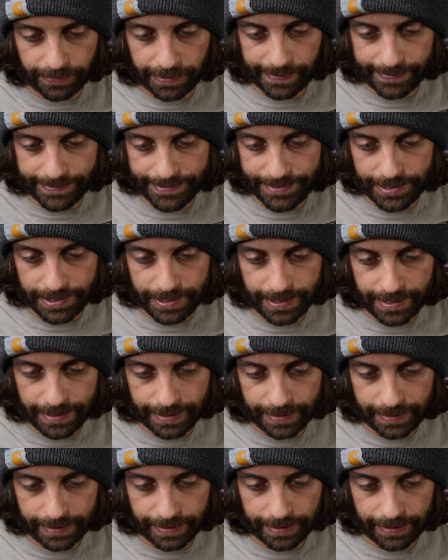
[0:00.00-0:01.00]
fantasy.
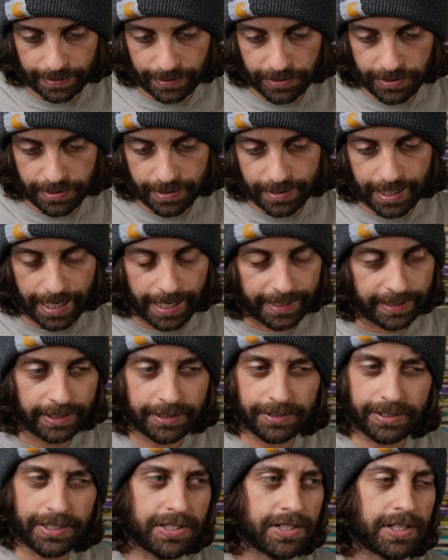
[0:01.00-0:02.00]
It is
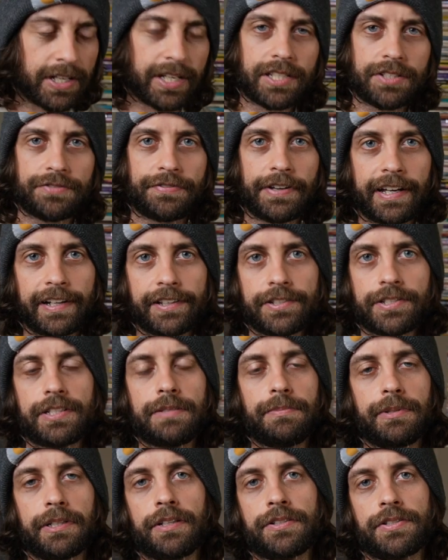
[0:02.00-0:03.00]
technically science
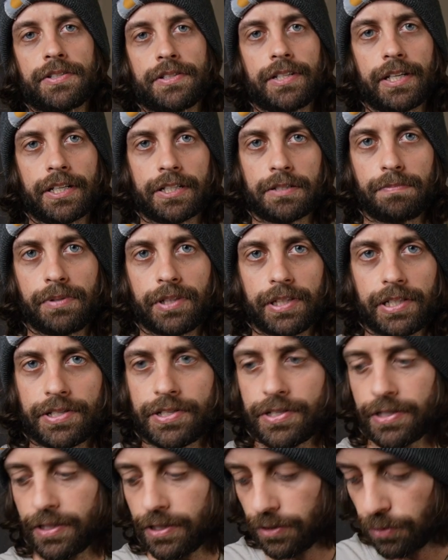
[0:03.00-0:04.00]
fantasy because it takes
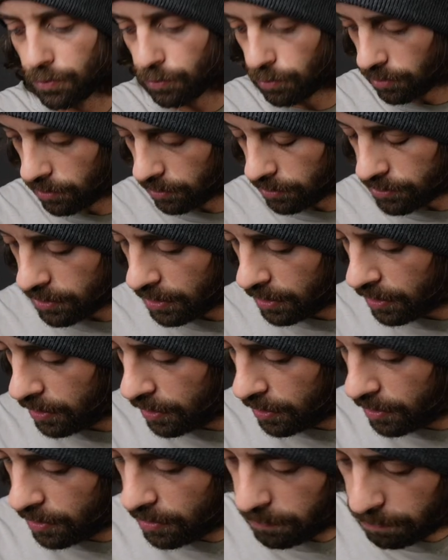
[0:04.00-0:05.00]
place in the world
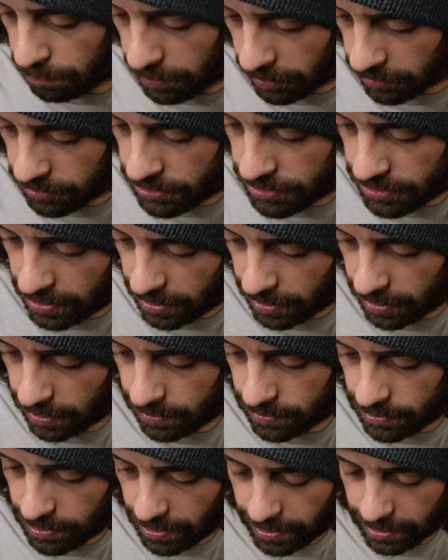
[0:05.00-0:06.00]
built
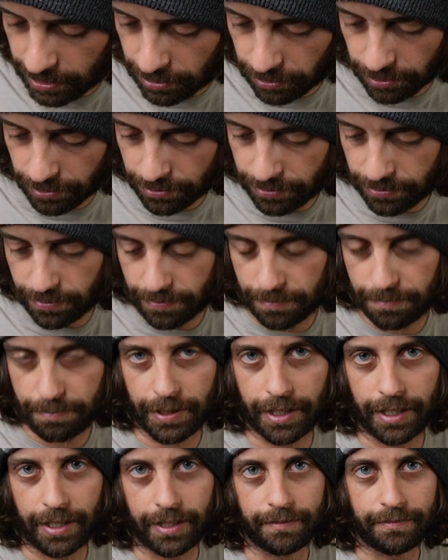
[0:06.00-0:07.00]
in Dying Earth,
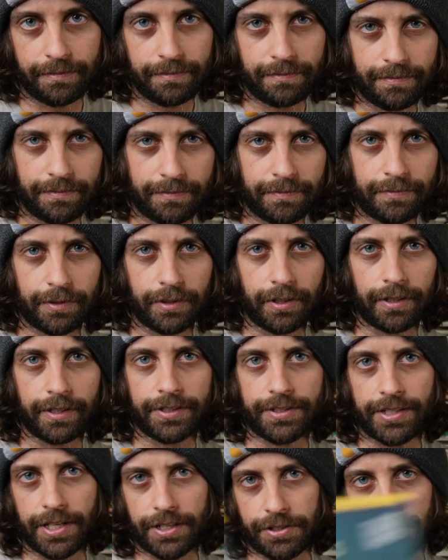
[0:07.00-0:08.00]
but for all
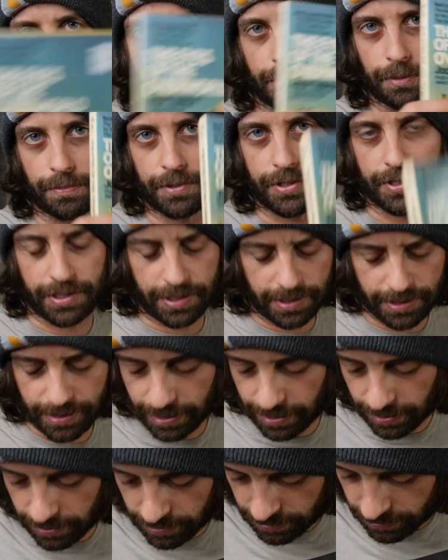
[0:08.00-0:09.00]
intents and purposes,
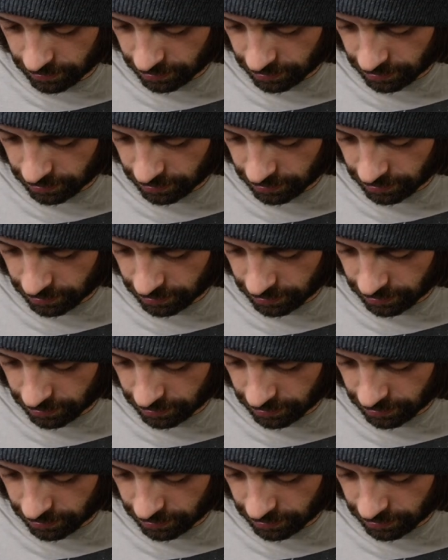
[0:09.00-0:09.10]
it is